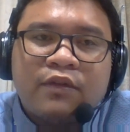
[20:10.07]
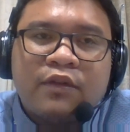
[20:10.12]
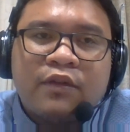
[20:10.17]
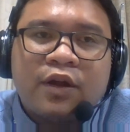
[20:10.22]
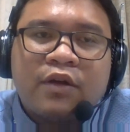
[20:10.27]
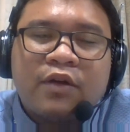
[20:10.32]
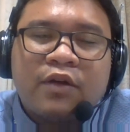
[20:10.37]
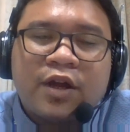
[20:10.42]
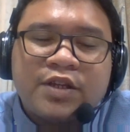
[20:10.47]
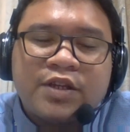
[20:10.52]
the
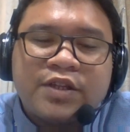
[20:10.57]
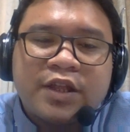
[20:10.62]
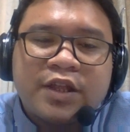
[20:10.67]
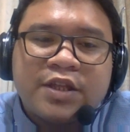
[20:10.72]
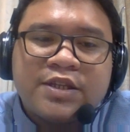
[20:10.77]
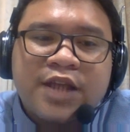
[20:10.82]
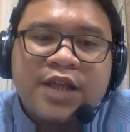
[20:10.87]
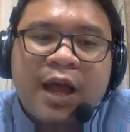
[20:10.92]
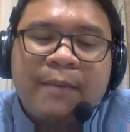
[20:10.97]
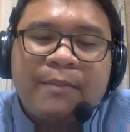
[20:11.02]
crust that
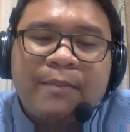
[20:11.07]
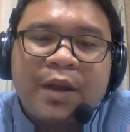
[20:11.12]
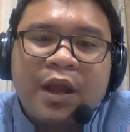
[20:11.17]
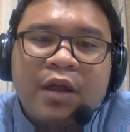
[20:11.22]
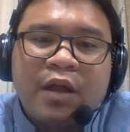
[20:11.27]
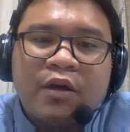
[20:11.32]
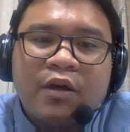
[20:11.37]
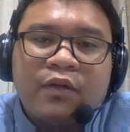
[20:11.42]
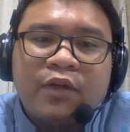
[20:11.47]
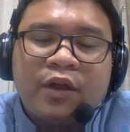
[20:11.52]
is
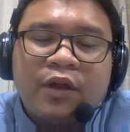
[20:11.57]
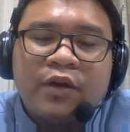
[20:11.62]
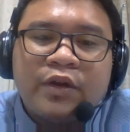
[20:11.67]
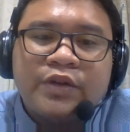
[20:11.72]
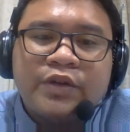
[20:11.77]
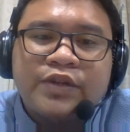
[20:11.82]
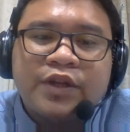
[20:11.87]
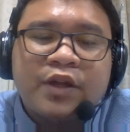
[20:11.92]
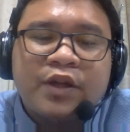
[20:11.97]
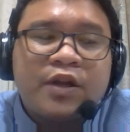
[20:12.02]
happening on the
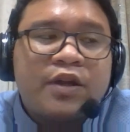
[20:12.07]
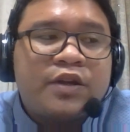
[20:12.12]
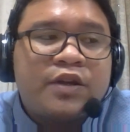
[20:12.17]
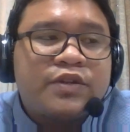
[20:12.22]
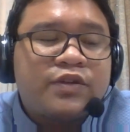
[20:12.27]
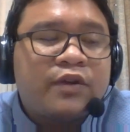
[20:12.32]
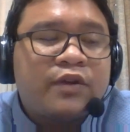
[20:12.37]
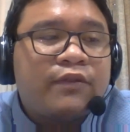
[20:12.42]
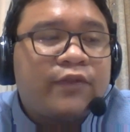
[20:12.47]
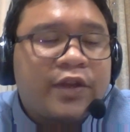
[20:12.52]
Earth's
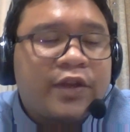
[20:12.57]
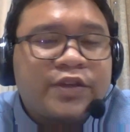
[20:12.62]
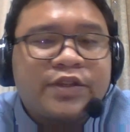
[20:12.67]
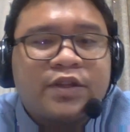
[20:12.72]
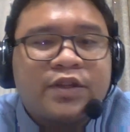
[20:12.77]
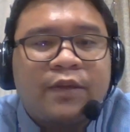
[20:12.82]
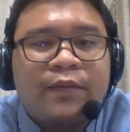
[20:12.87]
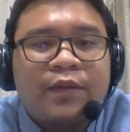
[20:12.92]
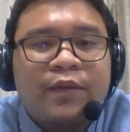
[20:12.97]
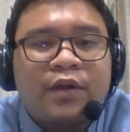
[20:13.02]
surface.